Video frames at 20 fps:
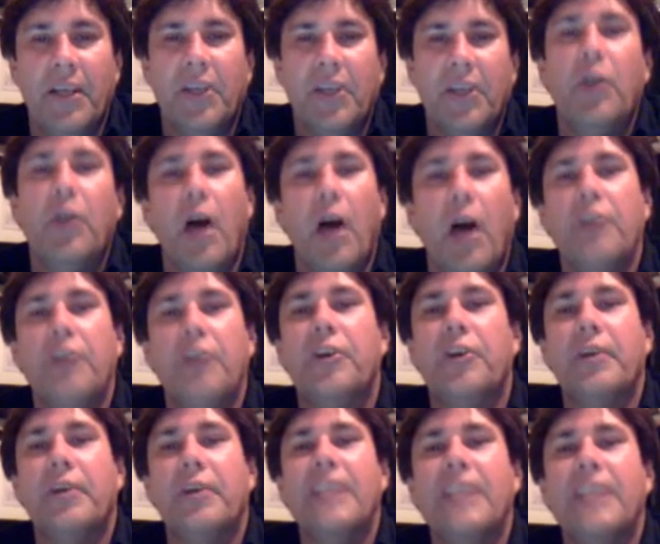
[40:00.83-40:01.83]
You're
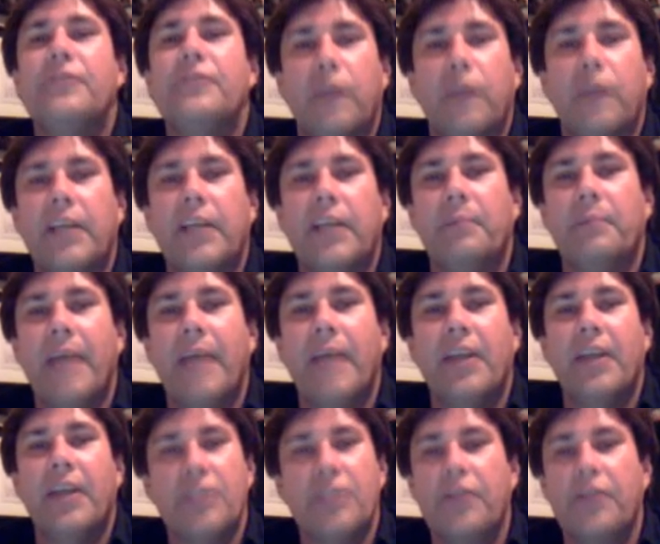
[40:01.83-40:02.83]
under its freedom
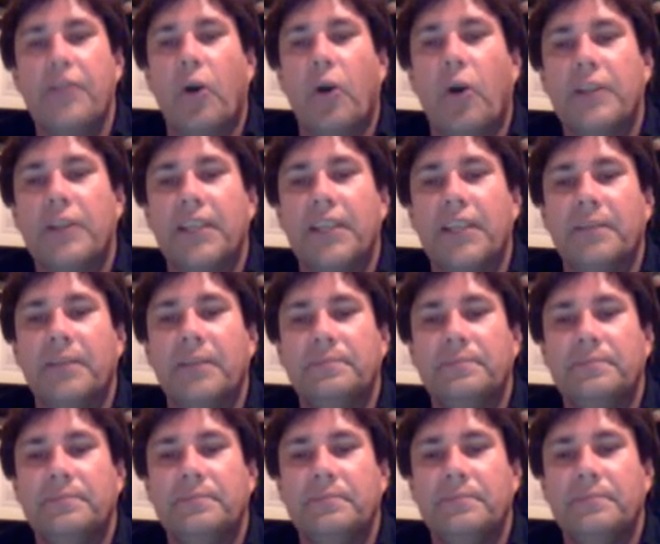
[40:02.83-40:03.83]
and its authority.
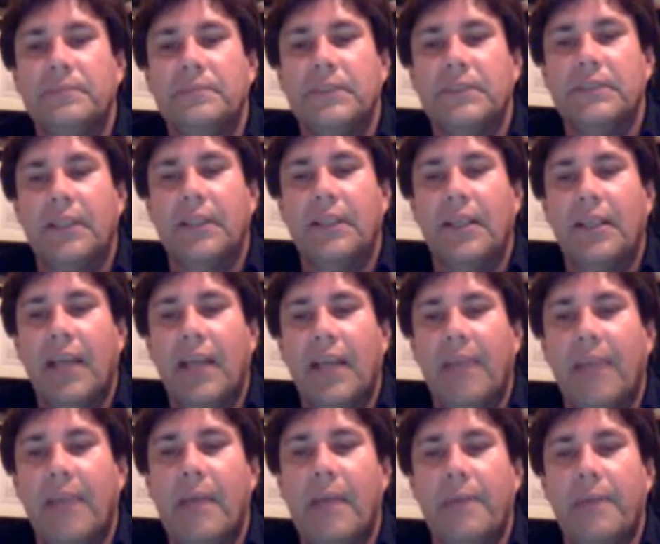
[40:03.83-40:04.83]

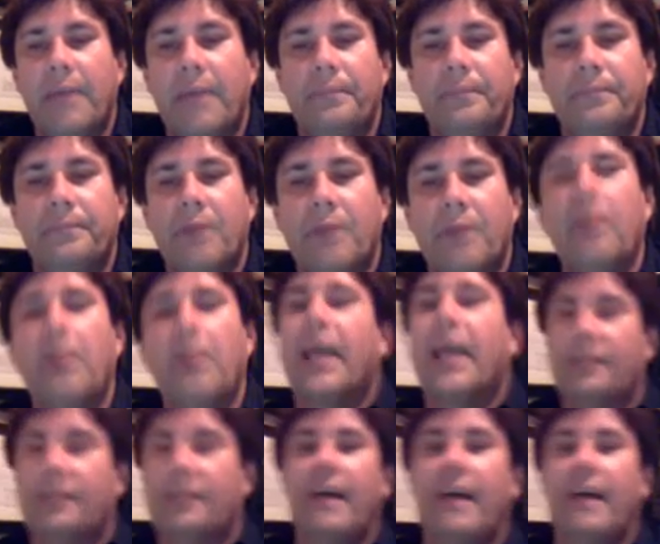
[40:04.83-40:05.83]
Amen. Okay,
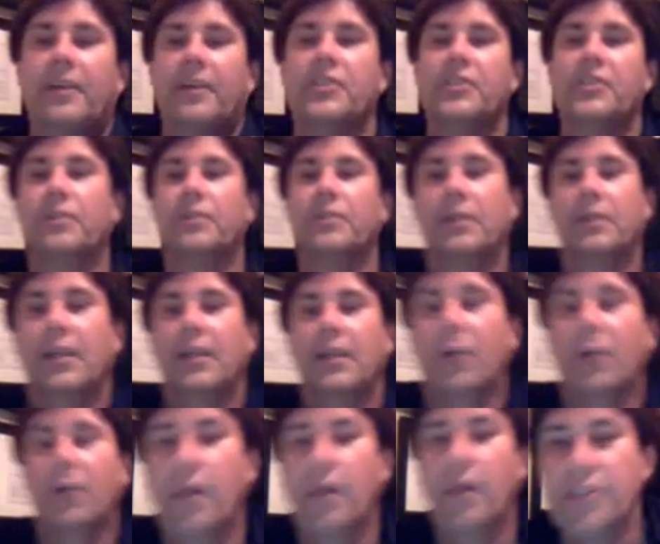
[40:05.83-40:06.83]
you found it. So it
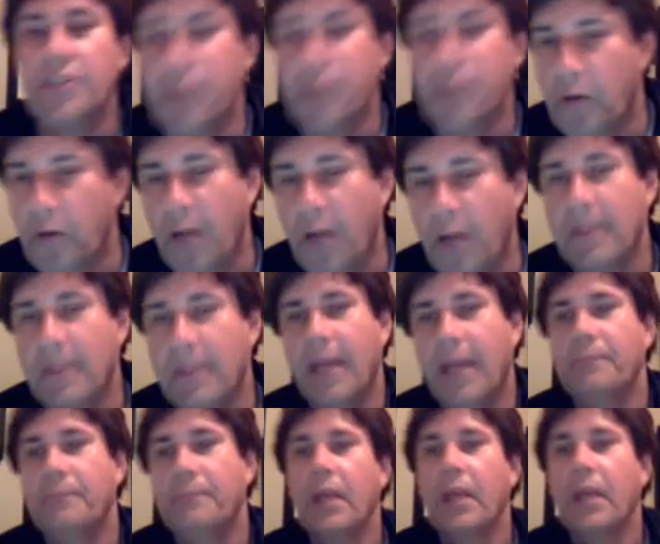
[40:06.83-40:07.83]
was in Deuteronomy 8.